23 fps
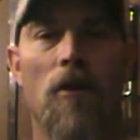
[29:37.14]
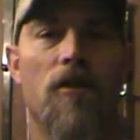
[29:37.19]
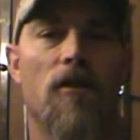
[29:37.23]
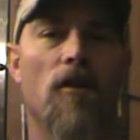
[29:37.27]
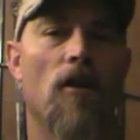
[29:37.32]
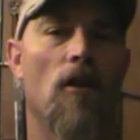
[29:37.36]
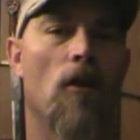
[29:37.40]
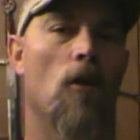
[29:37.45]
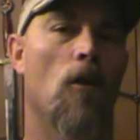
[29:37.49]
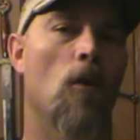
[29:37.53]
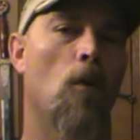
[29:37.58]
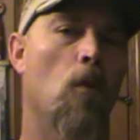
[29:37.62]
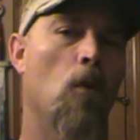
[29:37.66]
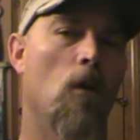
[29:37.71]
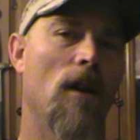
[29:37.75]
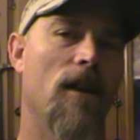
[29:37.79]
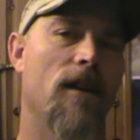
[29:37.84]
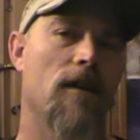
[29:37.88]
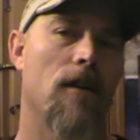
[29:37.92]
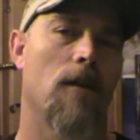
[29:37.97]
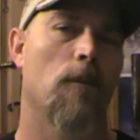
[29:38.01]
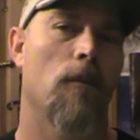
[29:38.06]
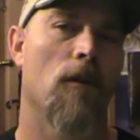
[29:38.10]
to know
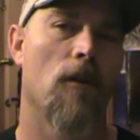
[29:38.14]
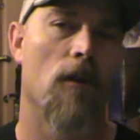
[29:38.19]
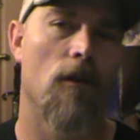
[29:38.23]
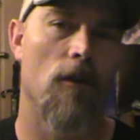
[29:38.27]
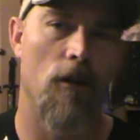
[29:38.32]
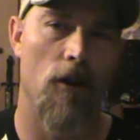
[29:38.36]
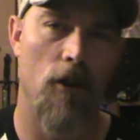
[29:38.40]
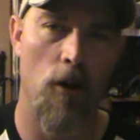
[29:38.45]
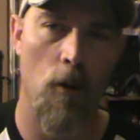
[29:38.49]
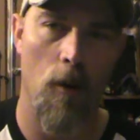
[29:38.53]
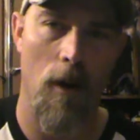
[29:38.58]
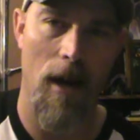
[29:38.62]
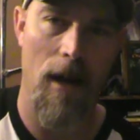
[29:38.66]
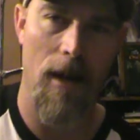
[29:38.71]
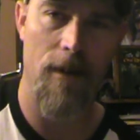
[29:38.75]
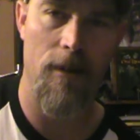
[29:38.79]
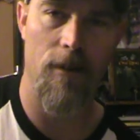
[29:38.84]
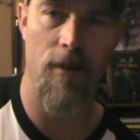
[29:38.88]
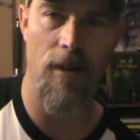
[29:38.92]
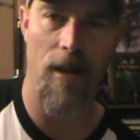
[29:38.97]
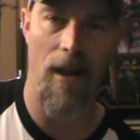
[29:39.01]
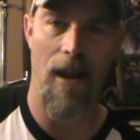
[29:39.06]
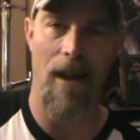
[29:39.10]
what number you
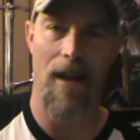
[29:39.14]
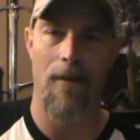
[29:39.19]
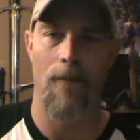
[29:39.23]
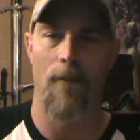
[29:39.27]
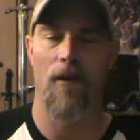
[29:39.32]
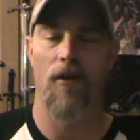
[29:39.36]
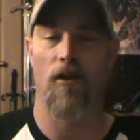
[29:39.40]
had to have